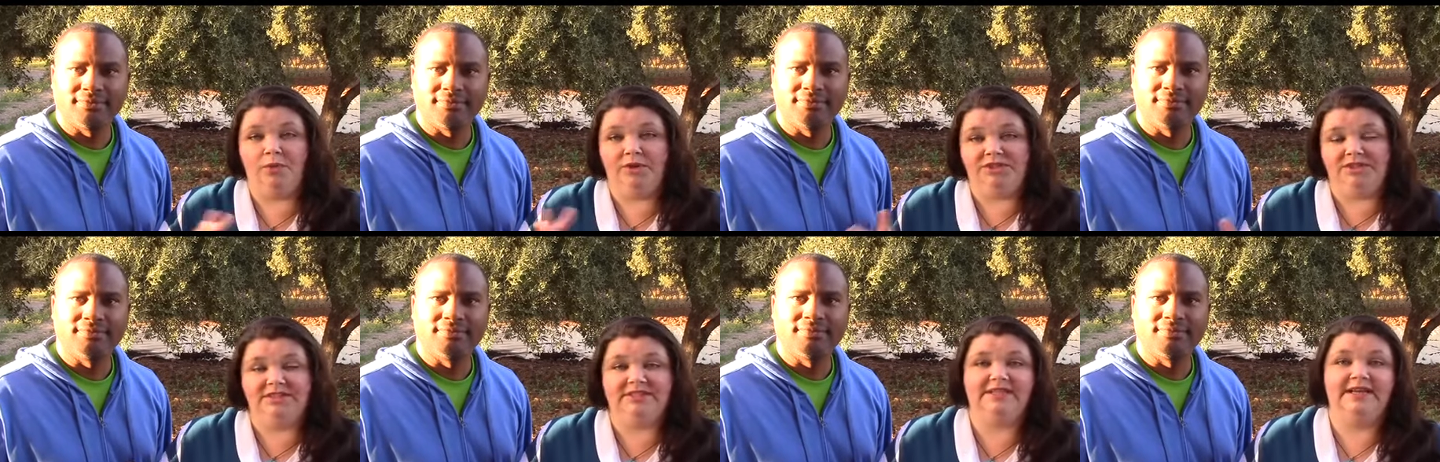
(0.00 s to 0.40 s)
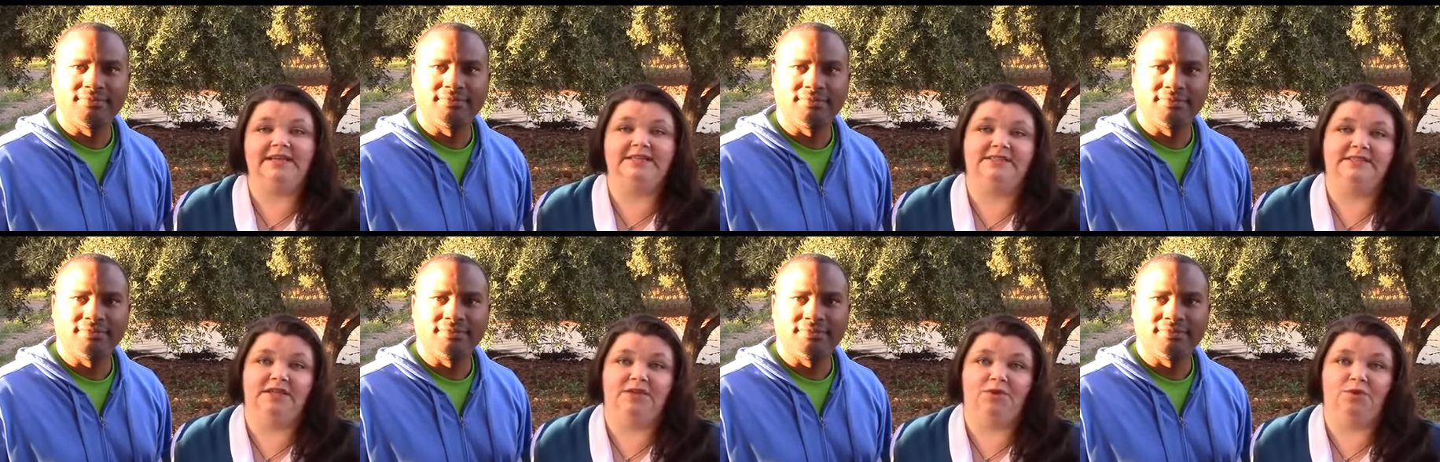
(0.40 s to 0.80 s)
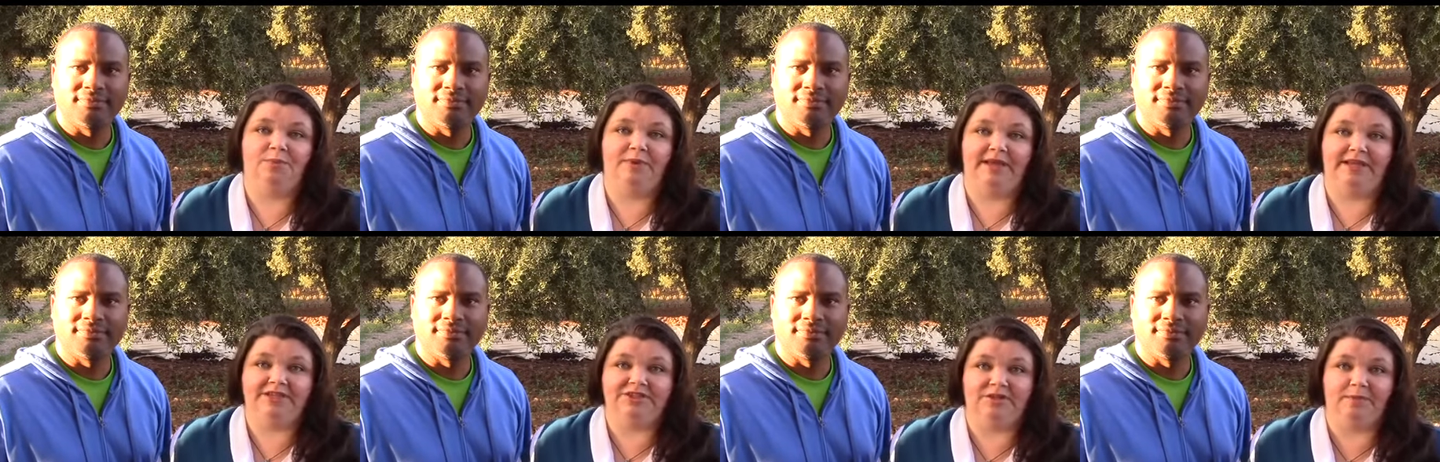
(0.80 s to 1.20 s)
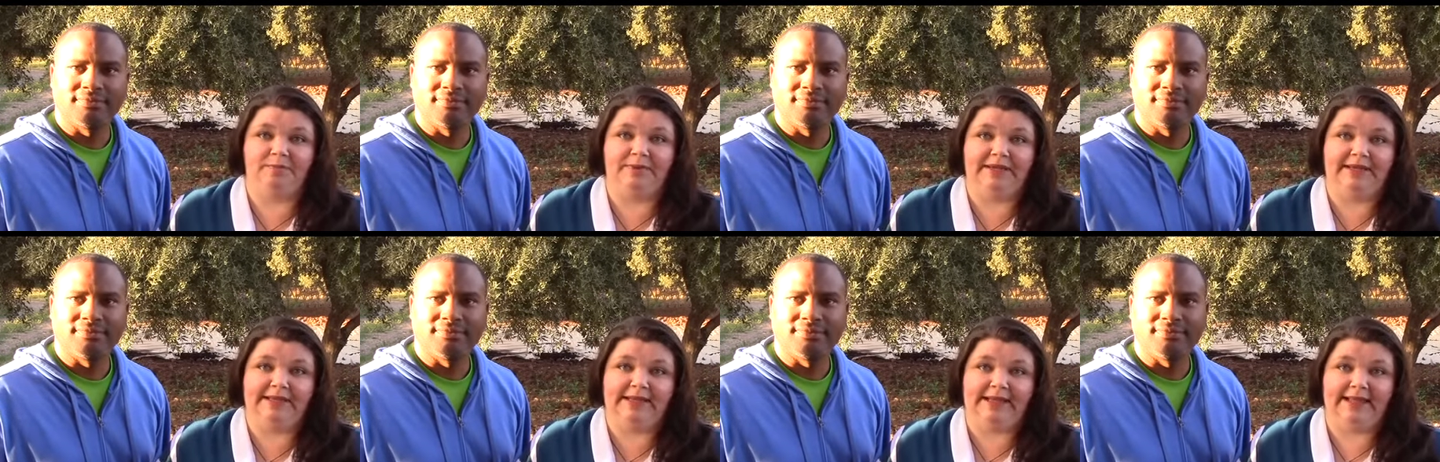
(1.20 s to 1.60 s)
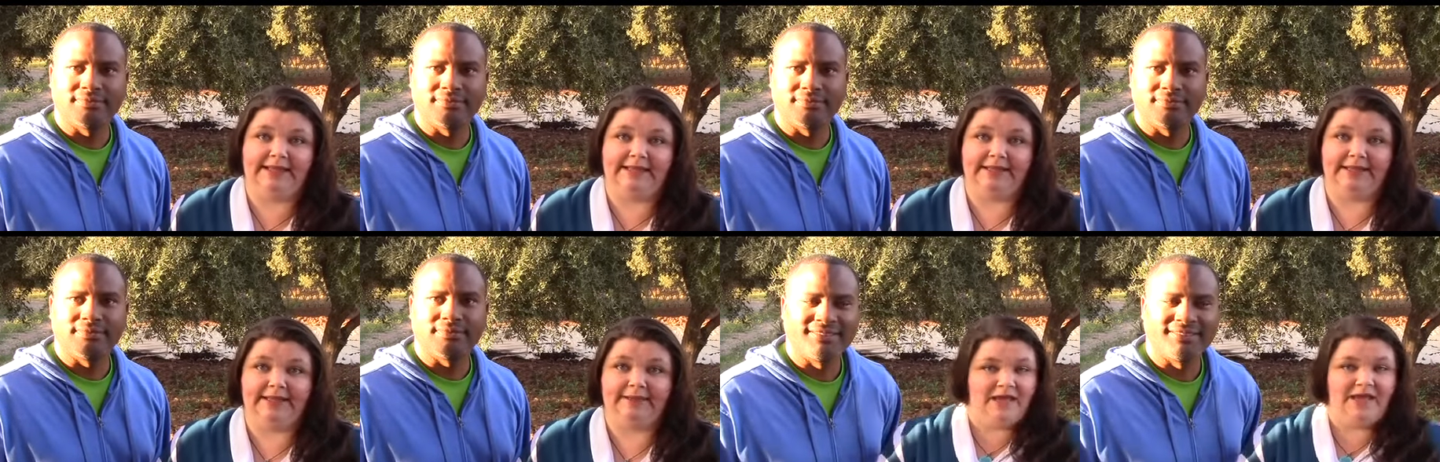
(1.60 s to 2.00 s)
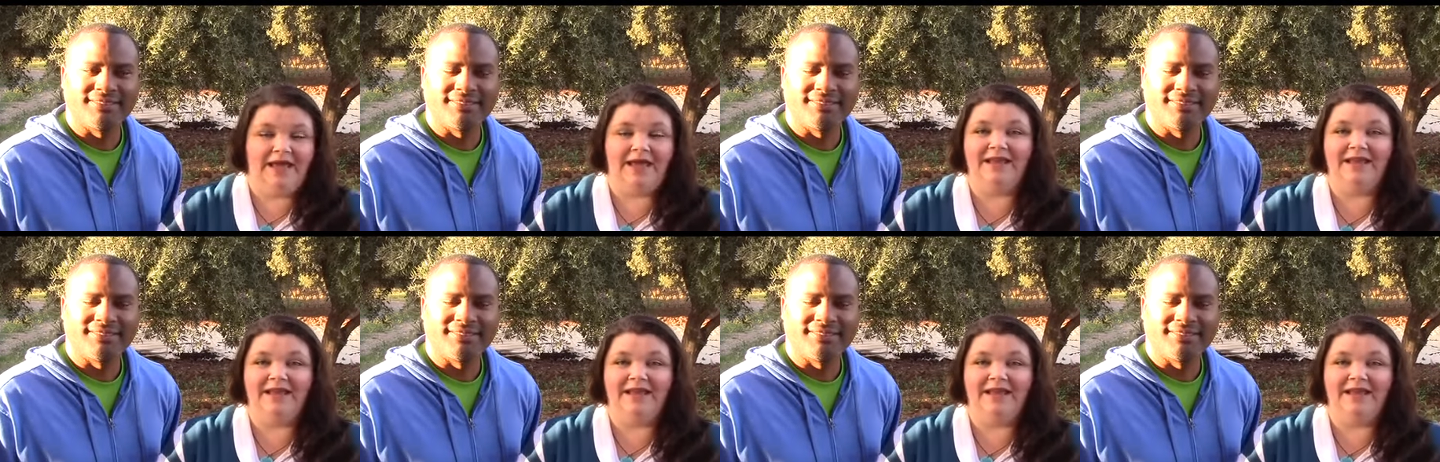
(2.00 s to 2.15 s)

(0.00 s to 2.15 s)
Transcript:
Speaker 1: We just ask that you pay shipping and handling.